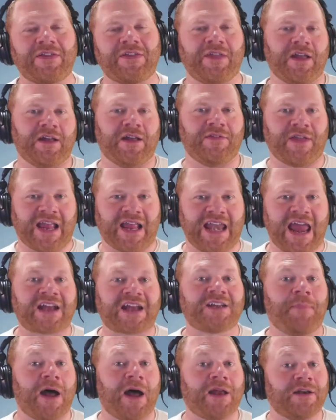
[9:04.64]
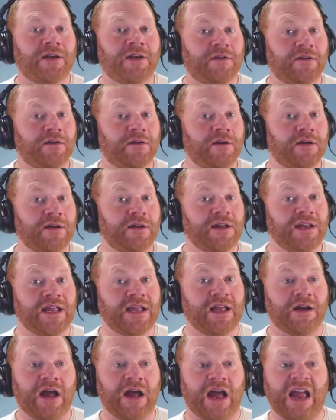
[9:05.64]
the connect button,
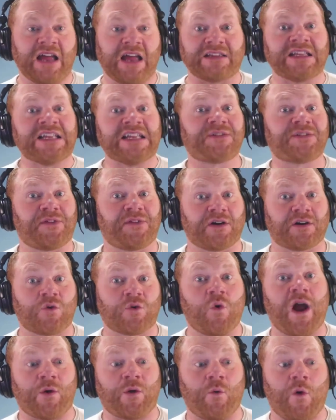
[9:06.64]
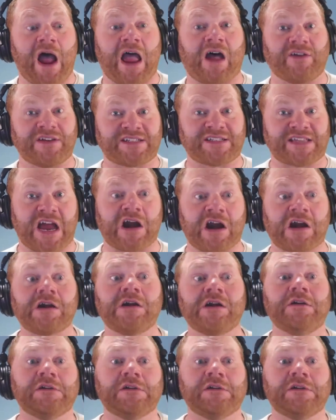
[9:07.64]
at least for quite a while, is there,